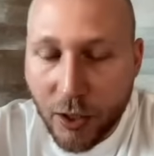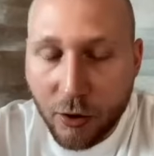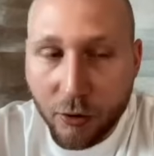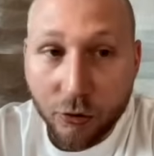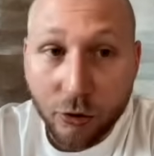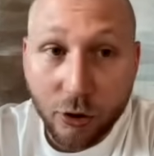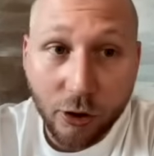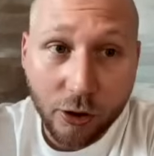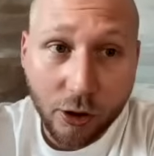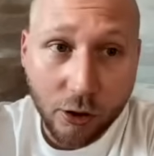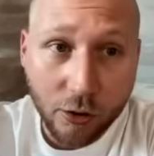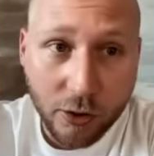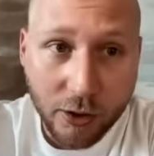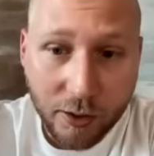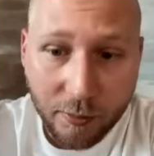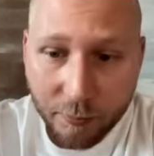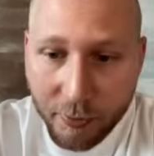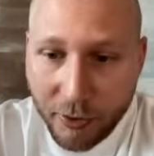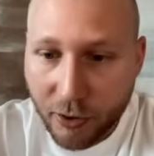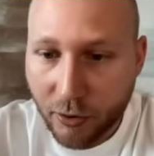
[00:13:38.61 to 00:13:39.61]
Not only
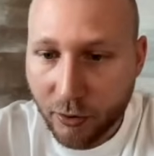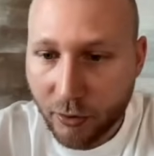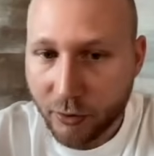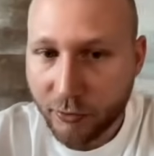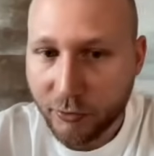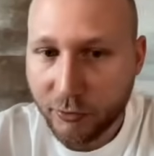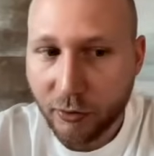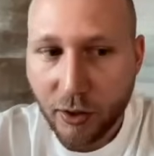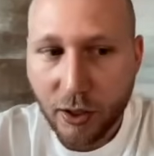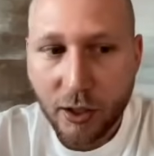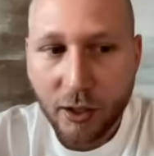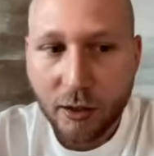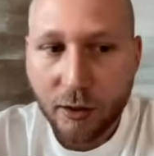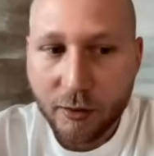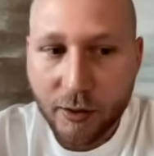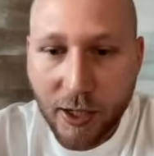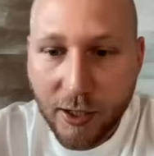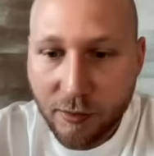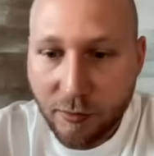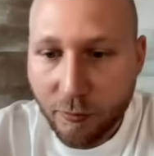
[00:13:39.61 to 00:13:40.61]
because
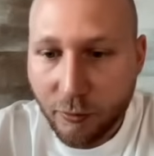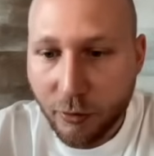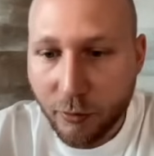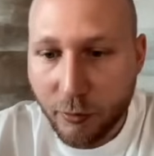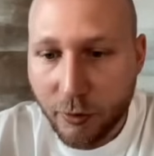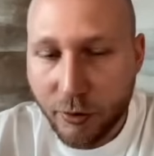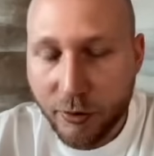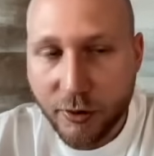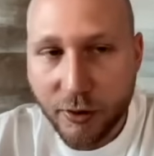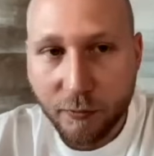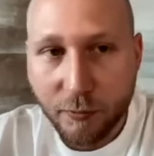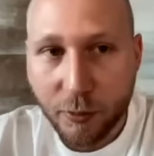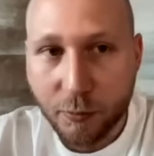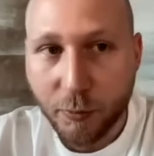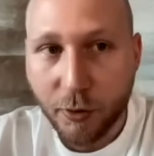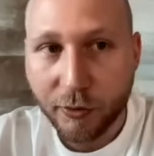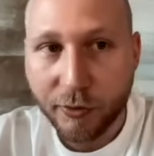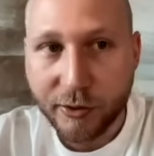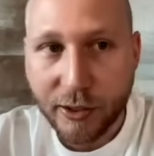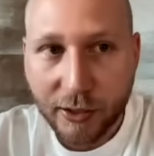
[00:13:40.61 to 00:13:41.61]
the Atom community would
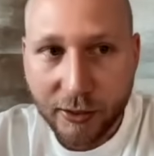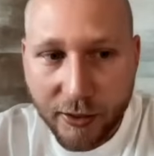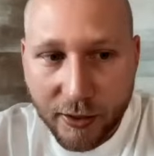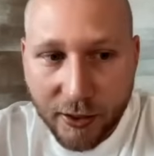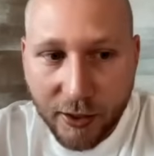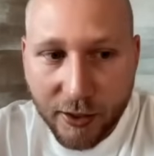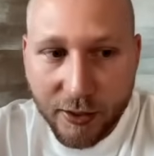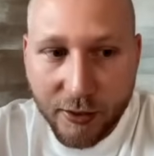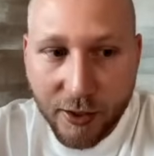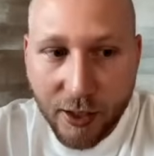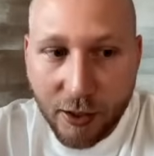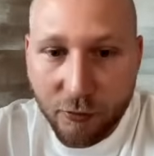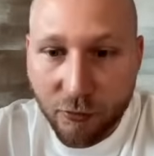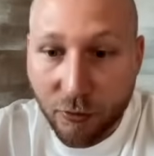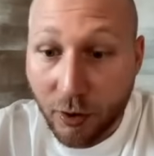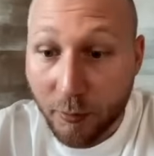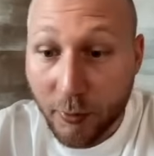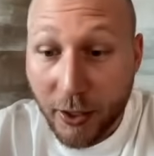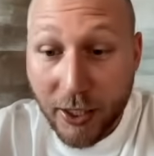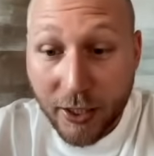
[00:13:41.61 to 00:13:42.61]
most likely get an
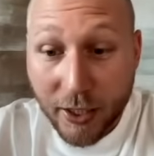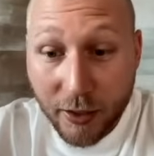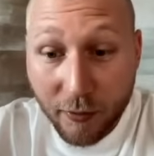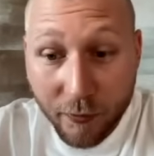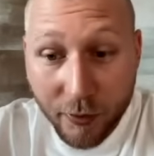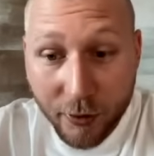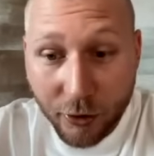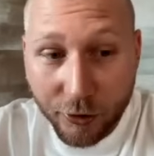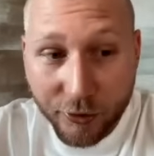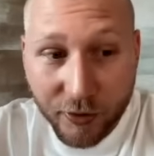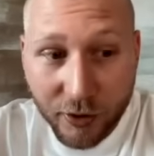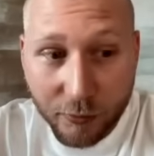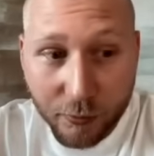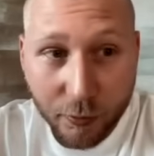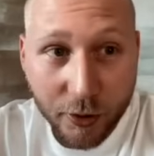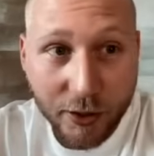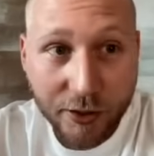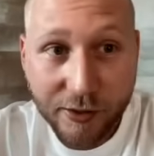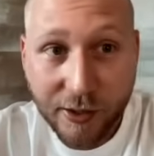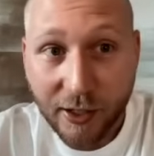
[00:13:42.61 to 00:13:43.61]
airdrop, even those that
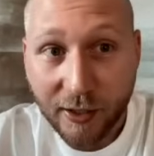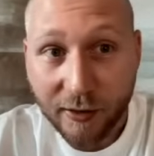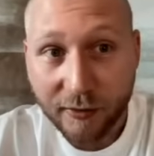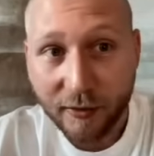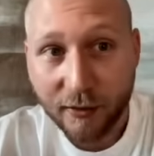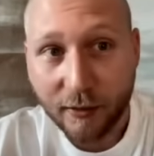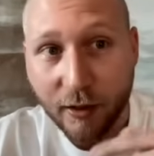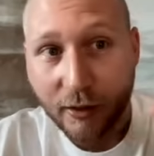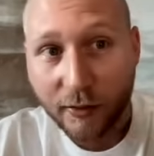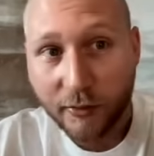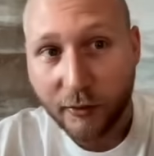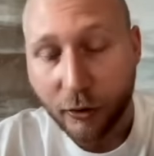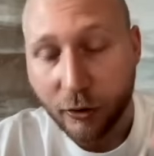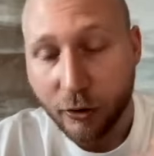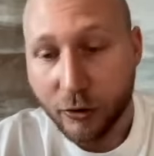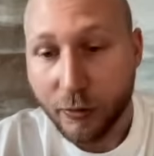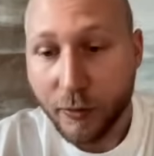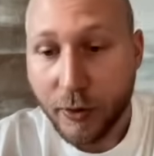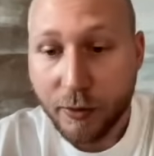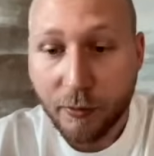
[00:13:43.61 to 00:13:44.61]
voted yes. I saw a
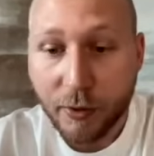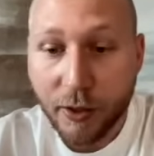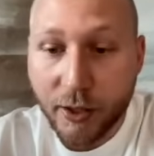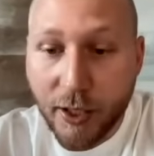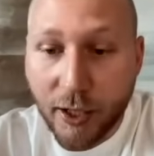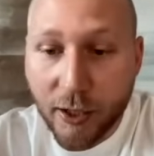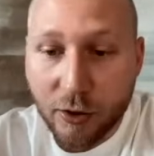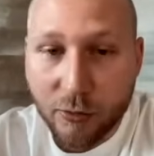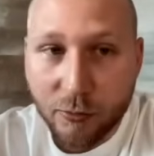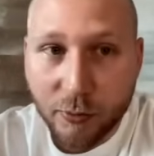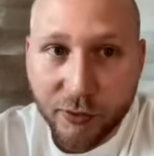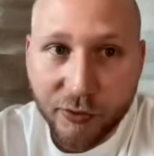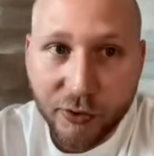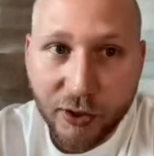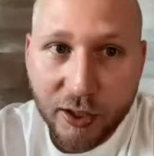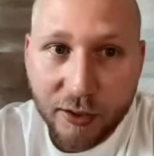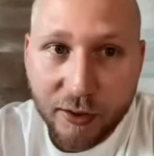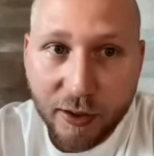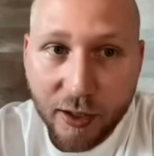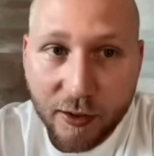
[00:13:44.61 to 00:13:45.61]
tweet where he actually was
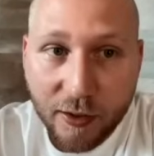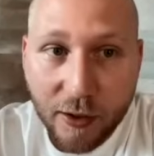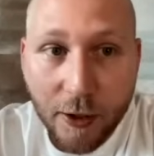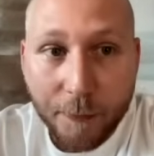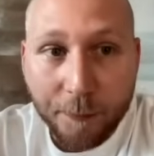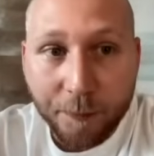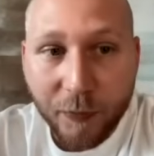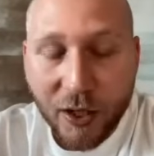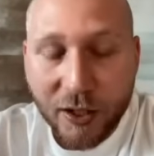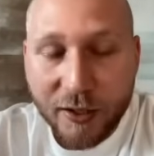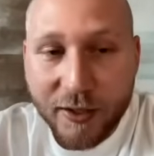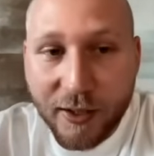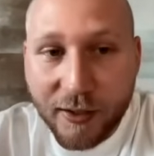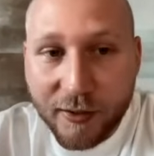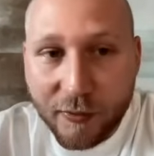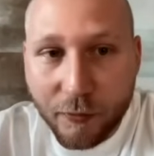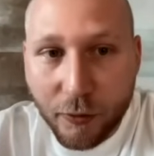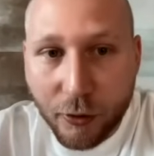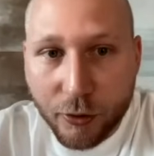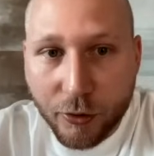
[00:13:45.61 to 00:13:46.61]
saying that yes
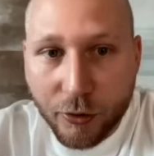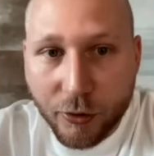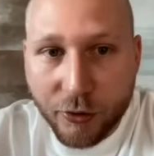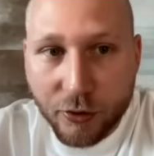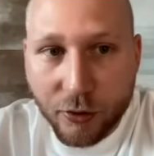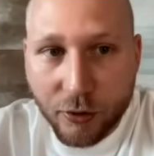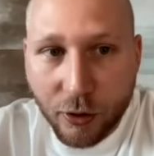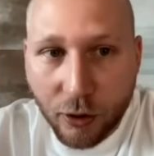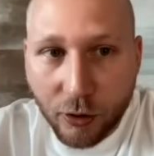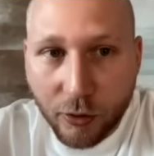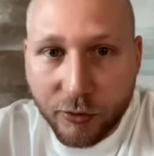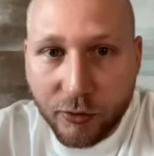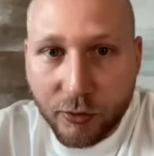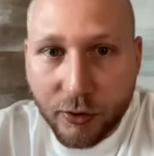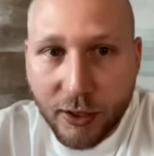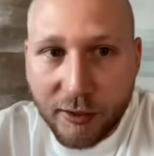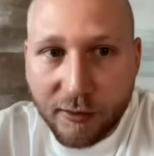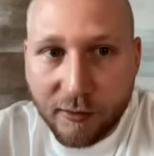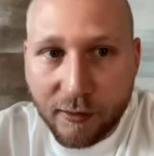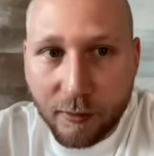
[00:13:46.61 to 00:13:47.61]
voters should also
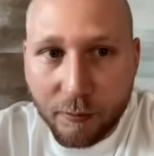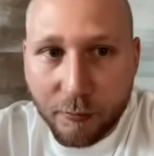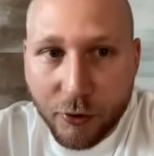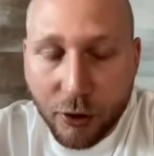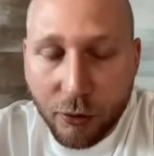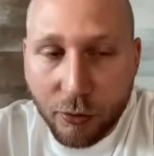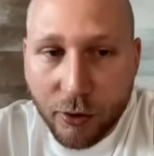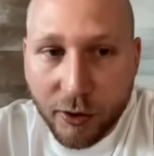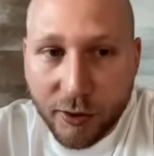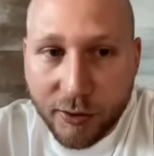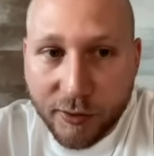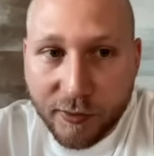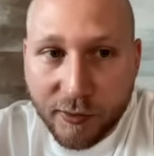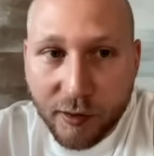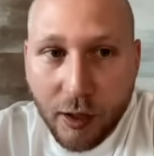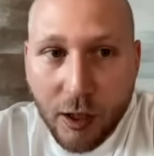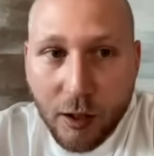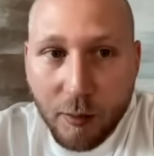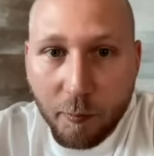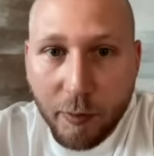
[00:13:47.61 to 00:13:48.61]
get some tokens,
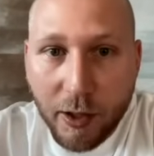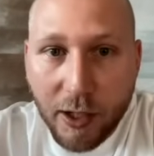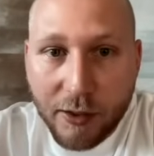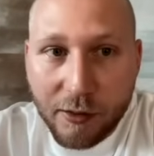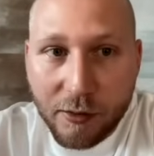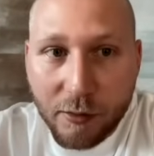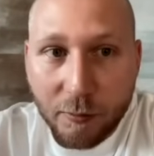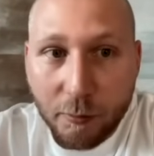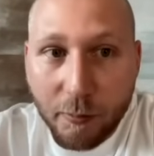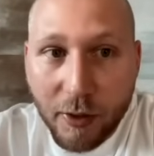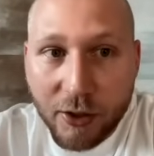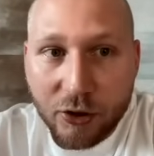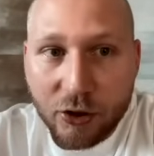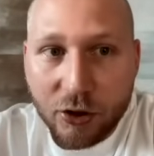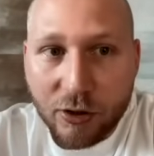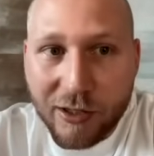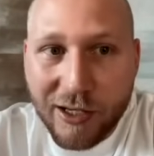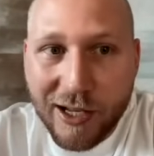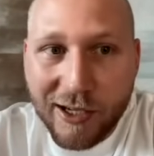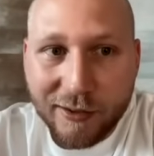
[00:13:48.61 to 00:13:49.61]
but much
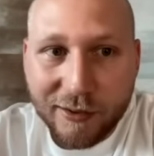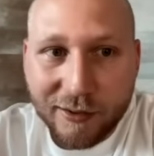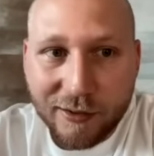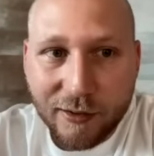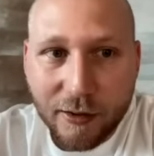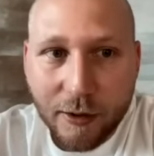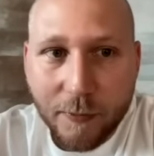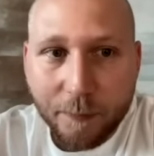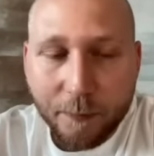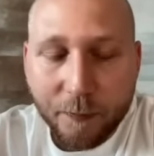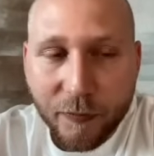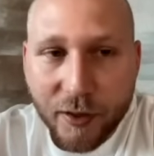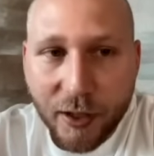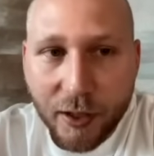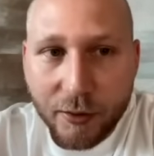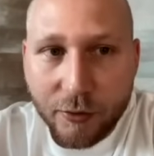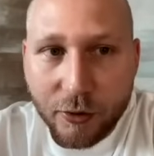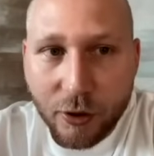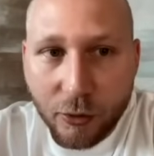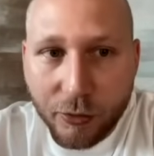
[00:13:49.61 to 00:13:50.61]
less
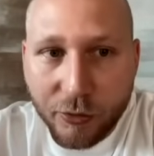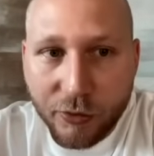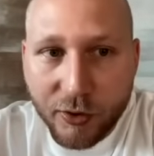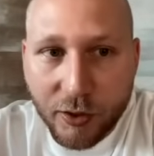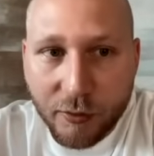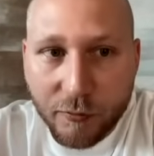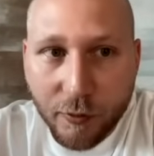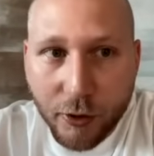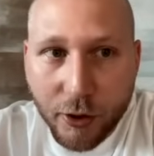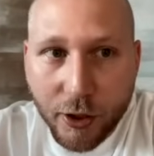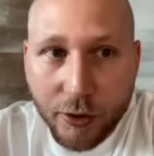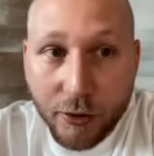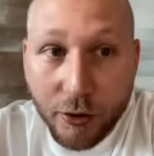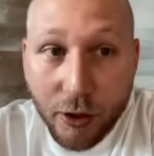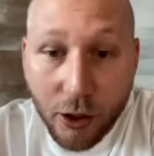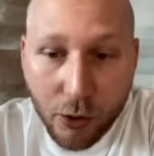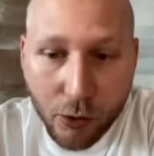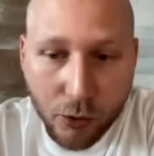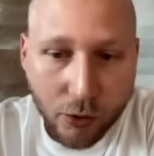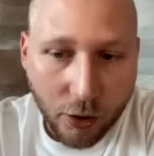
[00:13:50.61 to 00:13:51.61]
than those that voted
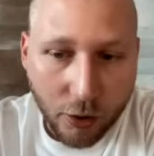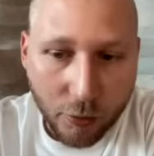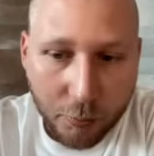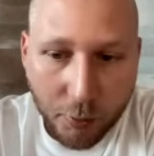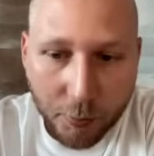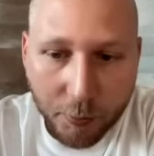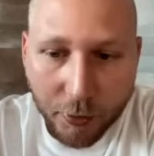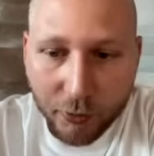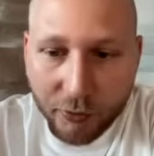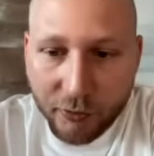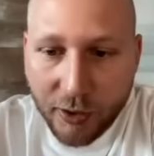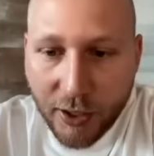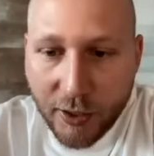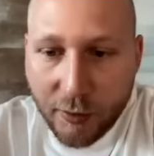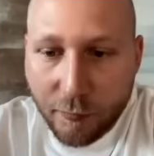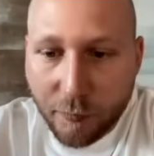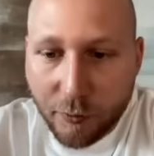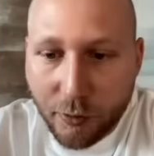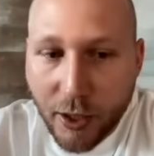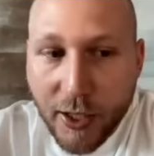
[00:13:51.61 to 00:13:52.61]
no on proposal
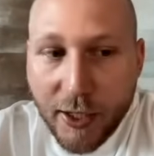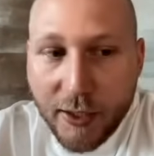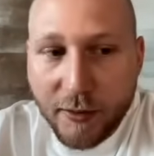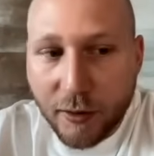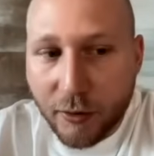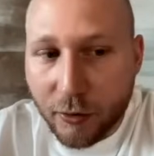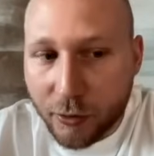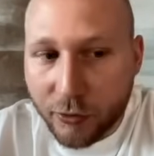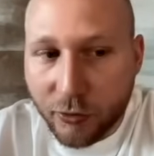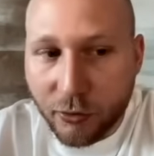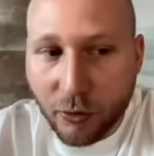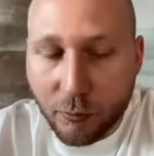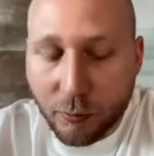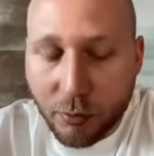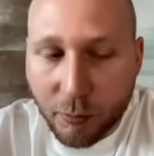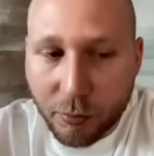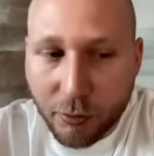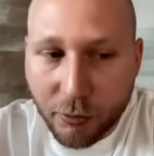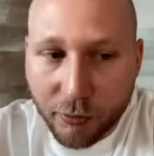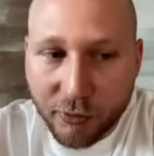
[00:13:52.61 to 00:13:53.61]
848 and also on
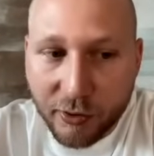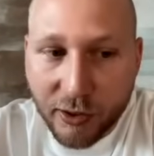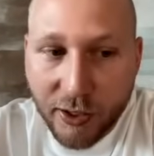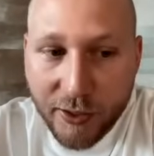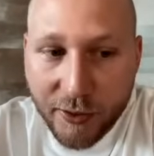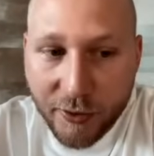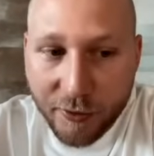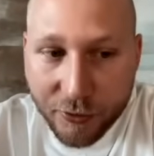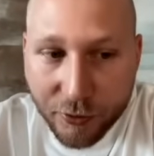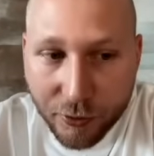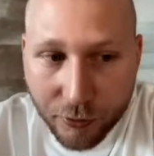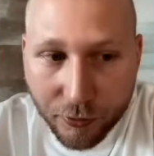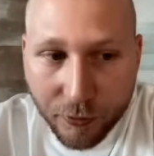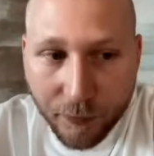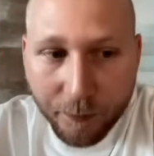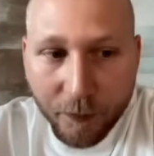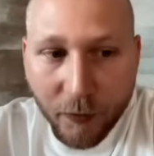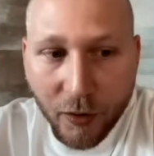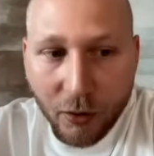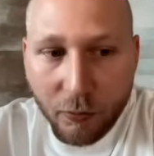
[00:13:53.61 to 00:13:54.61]
proposal 82,
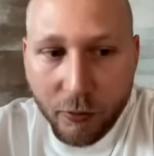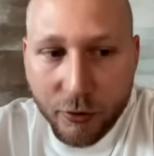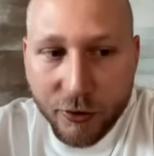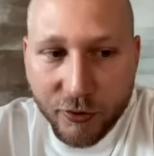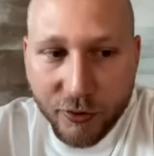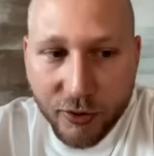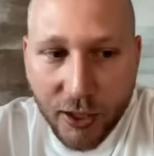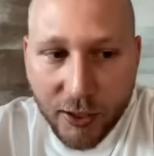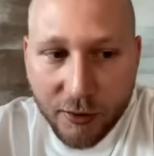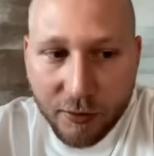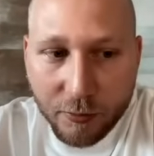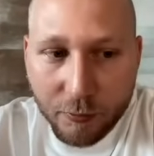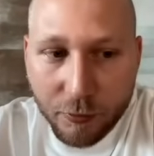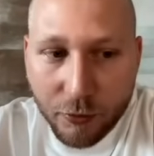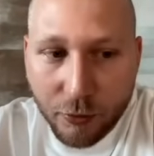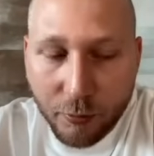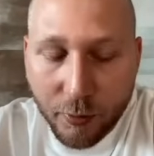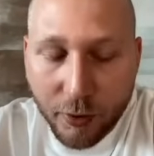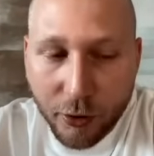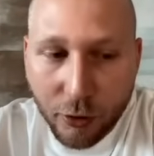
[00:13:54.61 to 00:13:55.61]
which is the Atom
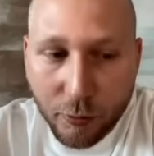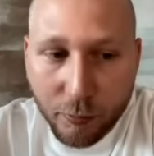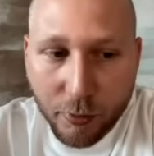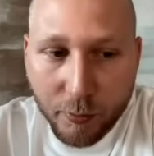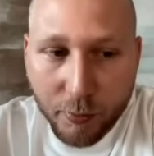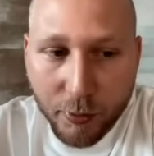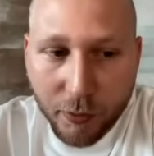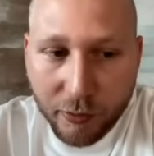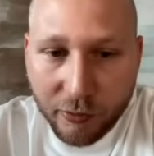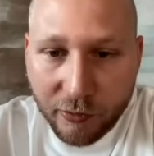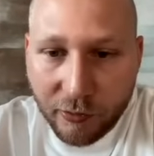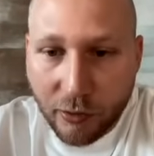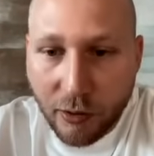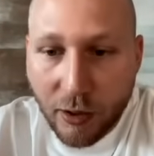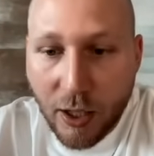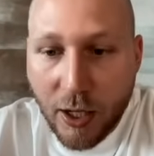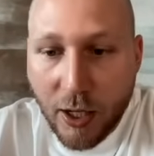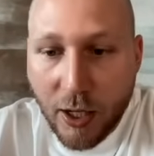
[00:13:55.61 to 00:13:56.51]
2.0 proposal.